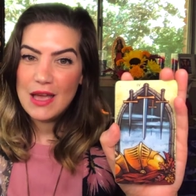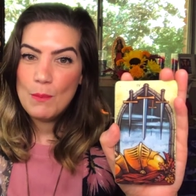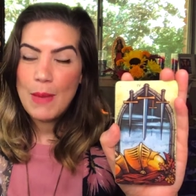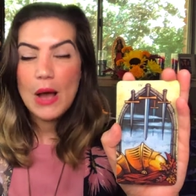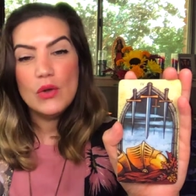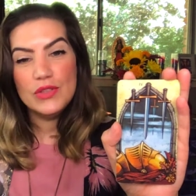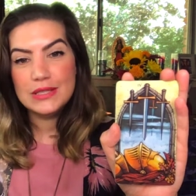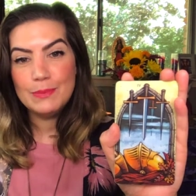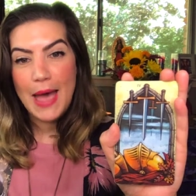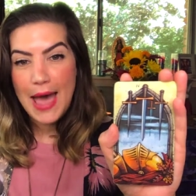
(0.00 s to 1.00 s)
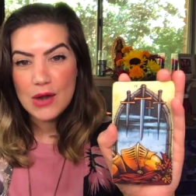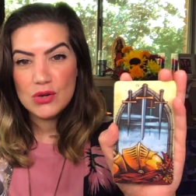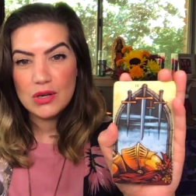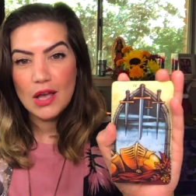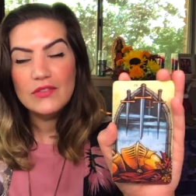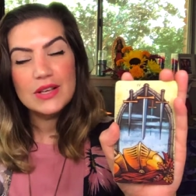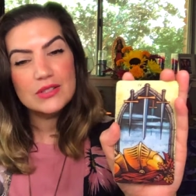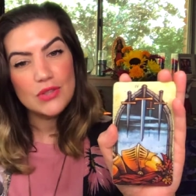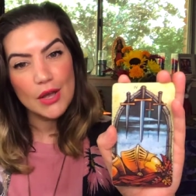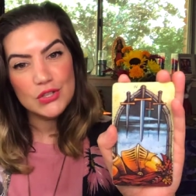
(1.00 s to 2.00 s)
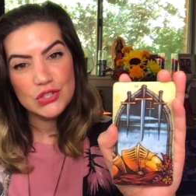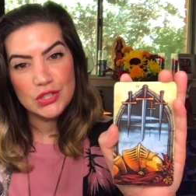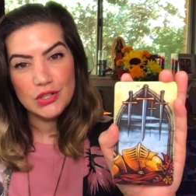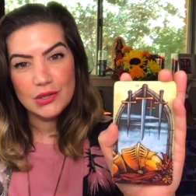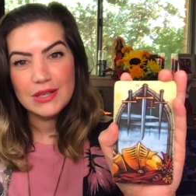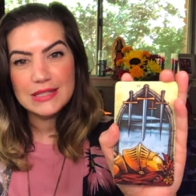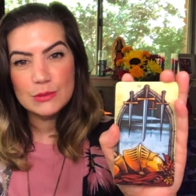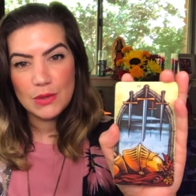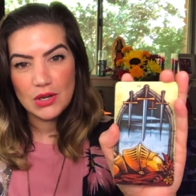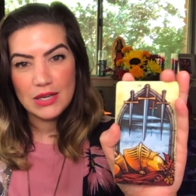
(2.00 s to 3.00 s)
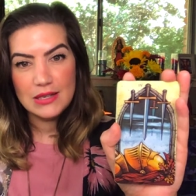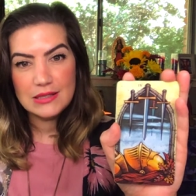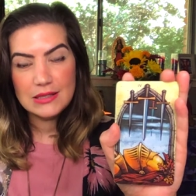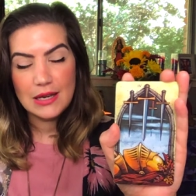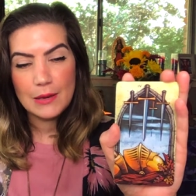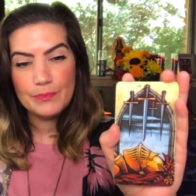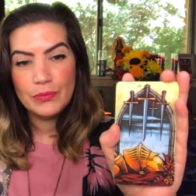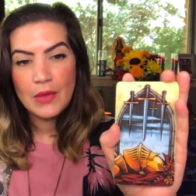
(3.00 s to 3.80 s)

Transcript: about this pattern of exhaustion you're experiencing.